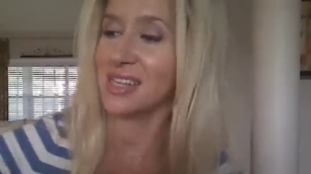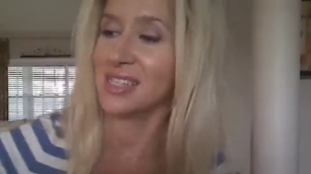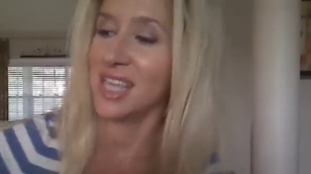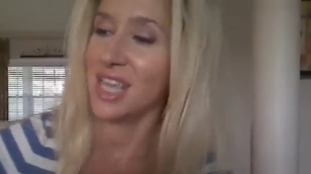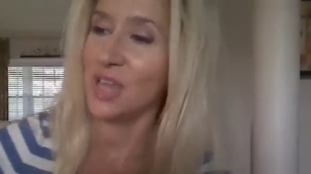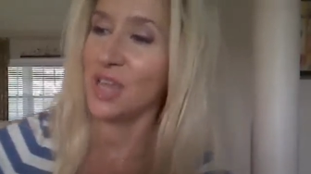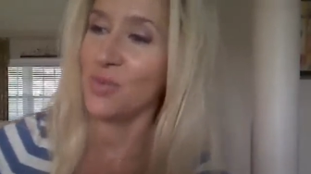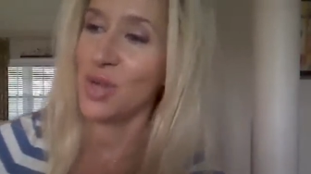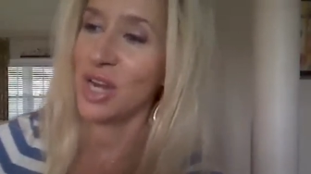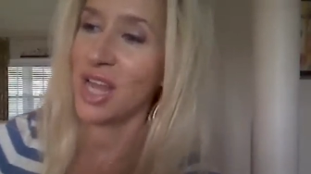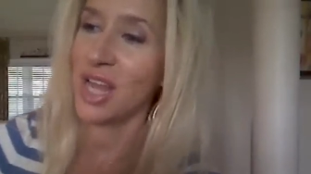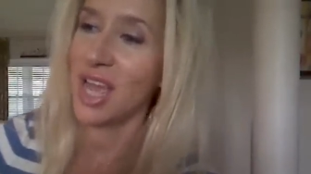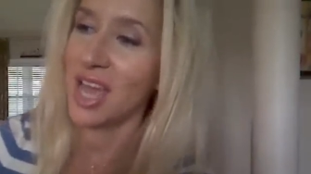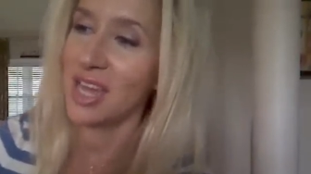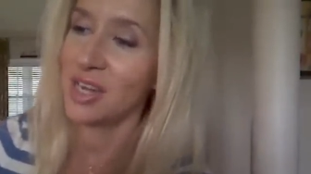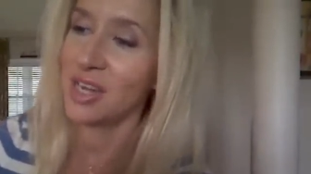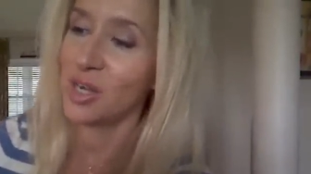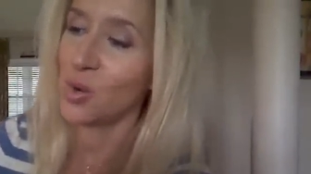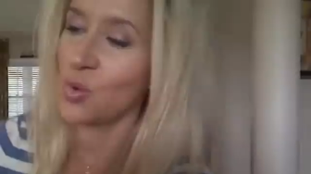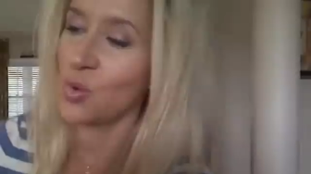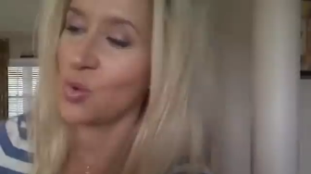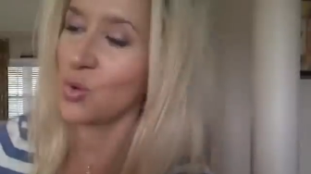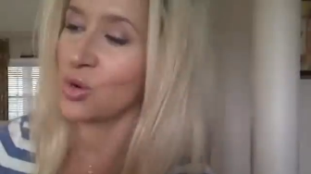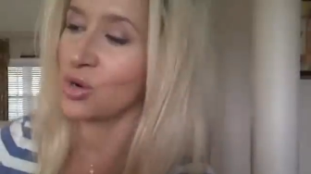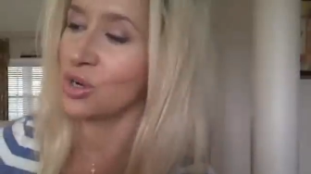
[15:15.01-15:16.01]
is he went ahead
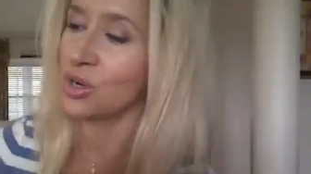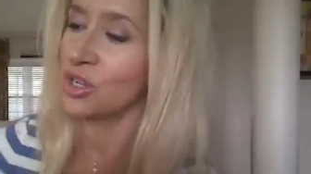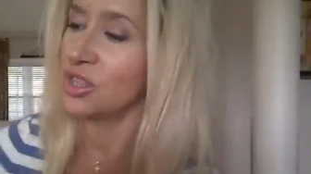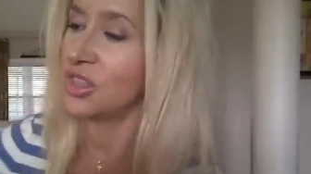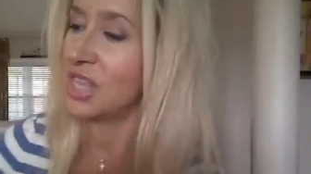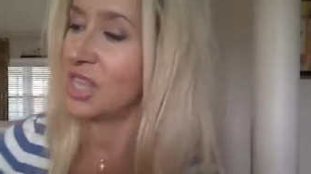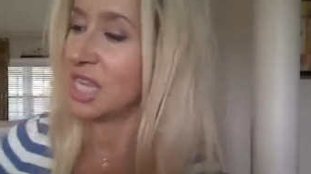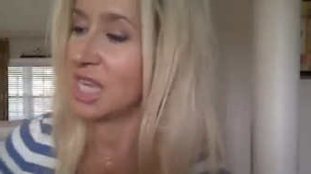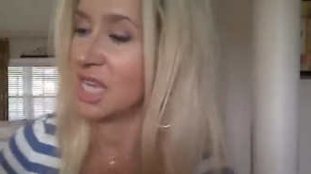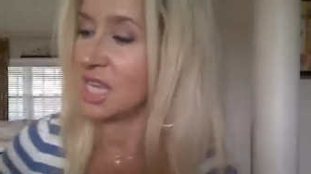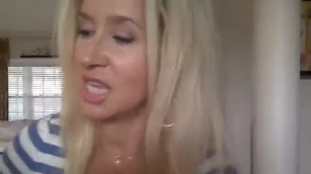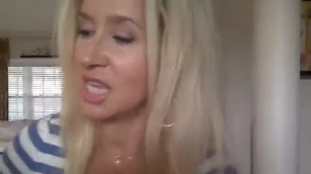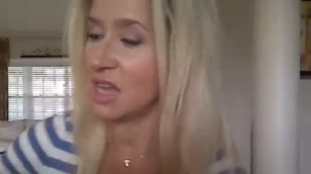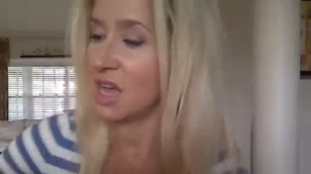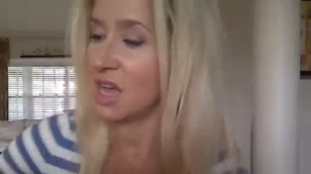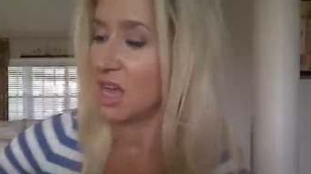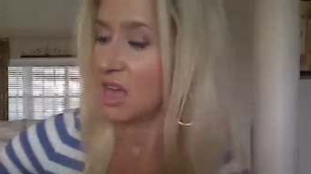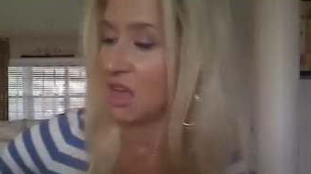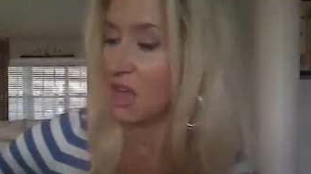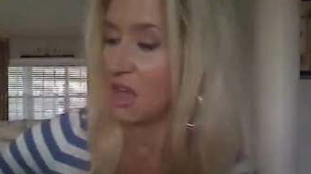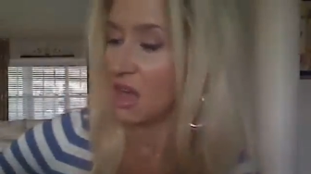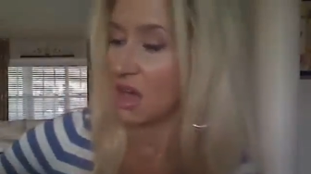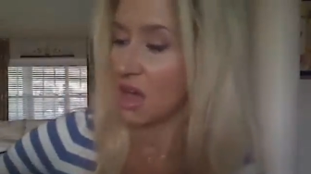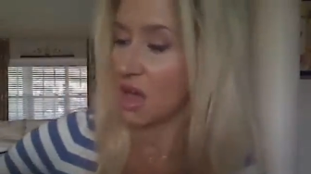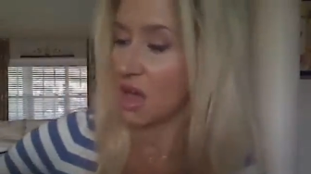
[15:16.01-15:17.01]
and ordered the
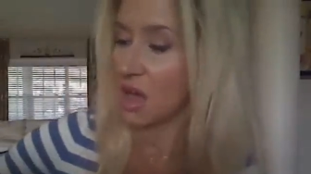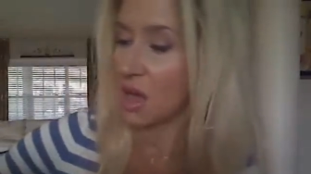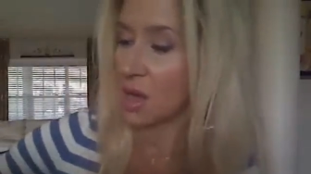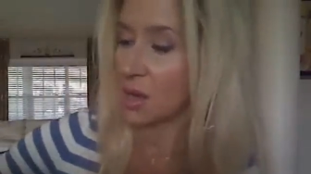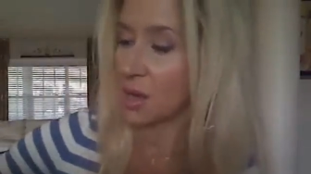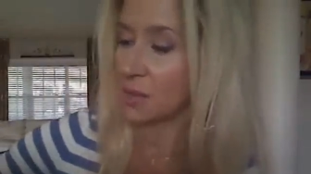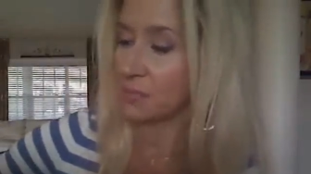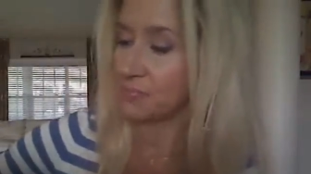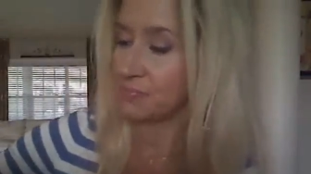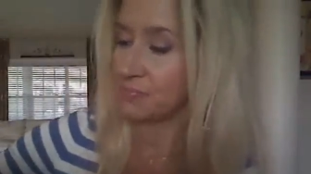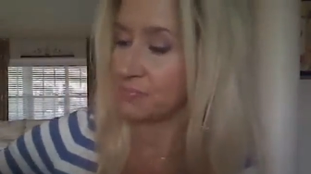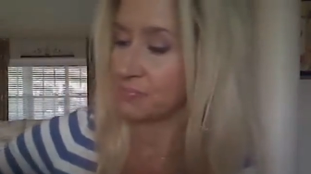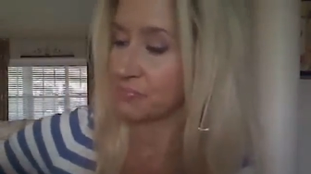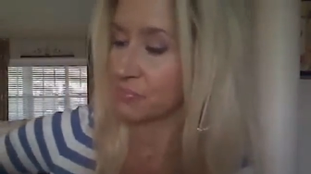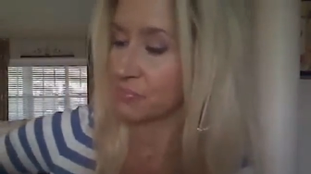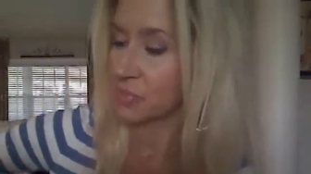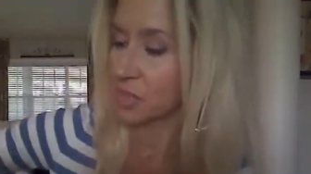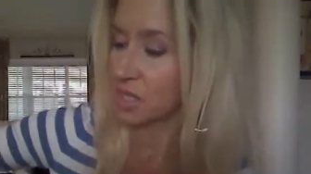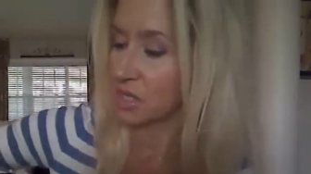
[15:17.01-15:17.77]
um,